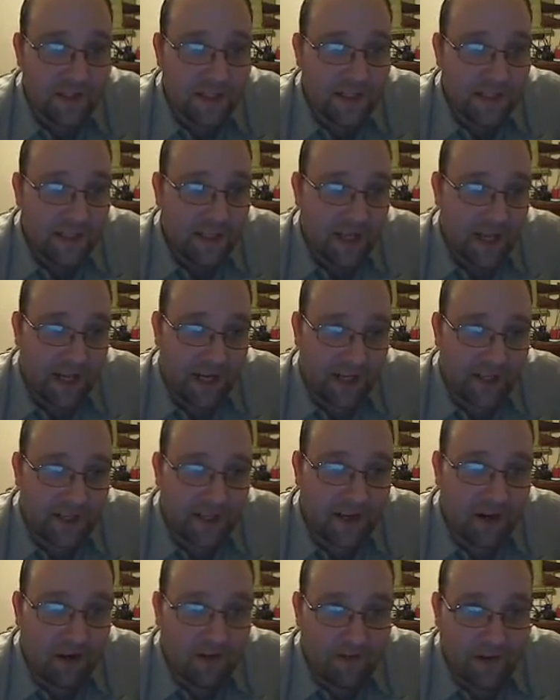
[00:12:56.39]
Father
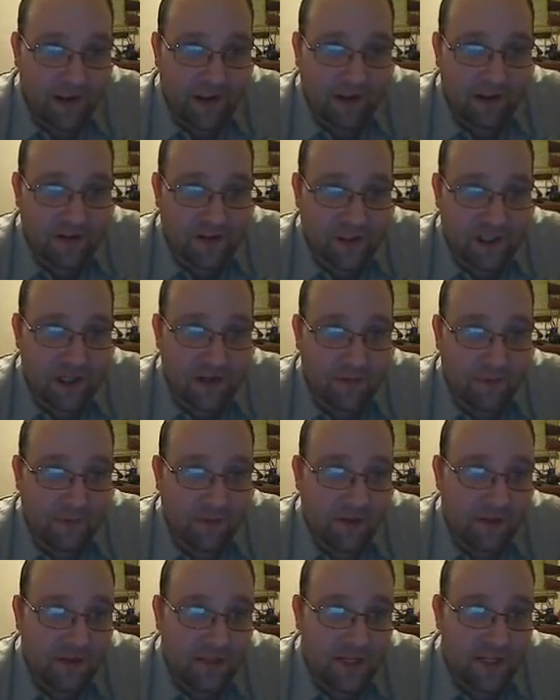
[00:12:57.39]
and with His Son,
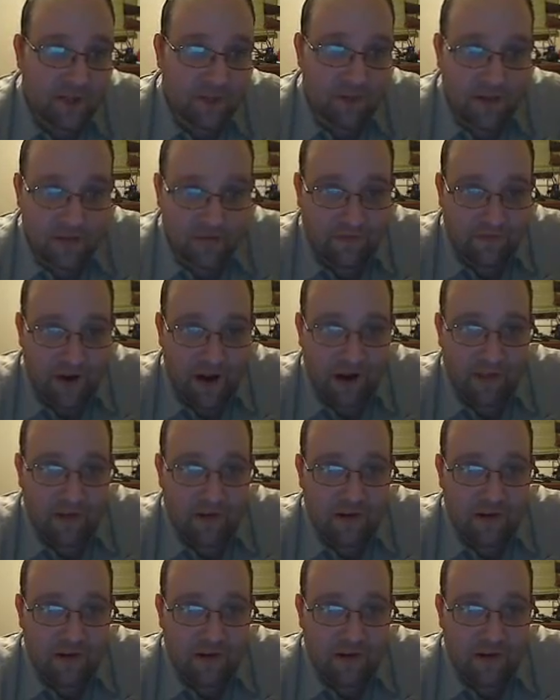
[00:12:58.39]
Jesus Christ.